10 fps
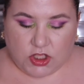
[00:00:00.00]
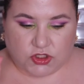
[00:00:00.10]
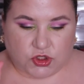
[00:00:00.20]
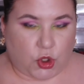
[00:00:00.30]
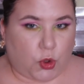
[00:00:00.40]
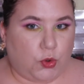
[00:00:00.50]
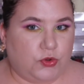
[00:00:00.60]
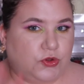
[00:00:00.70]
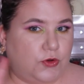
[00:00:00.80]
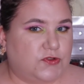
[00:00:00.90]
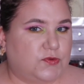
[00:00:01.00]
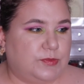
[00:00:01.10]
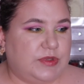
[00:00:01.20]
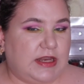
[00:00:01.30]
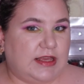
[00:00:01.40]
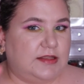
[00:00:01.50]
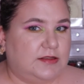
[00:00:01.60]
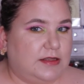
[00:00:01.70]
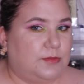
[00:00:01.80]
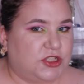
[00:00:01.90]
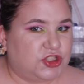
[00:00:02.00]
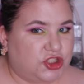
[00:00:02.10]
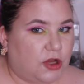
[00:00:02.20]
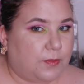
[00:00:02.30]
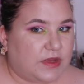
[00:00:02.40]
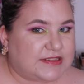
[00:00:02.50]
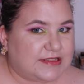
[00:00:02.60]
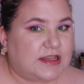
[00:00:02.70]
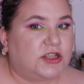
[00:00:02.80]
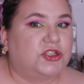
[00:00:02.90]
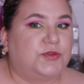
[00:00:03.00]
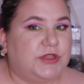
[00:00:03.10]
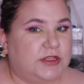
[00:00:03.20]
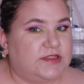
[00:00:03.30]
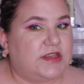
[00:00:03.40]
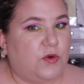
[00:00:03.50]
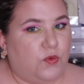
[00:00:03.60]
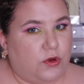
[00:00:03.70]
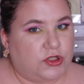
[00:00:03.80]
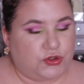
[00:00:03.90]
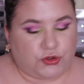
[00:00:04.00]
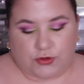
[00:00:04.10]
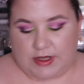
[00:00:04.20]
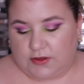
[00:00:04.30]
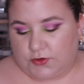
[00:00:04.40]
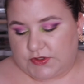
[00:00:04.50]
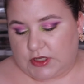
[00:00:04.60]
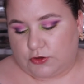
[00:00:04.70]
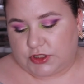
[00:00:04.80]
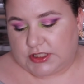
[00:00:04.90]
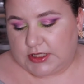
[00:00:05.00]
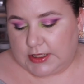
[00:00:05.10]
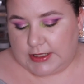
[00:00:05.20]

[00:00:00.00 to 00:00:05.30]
So those will be like in my Shop My Stash because I want to try those out.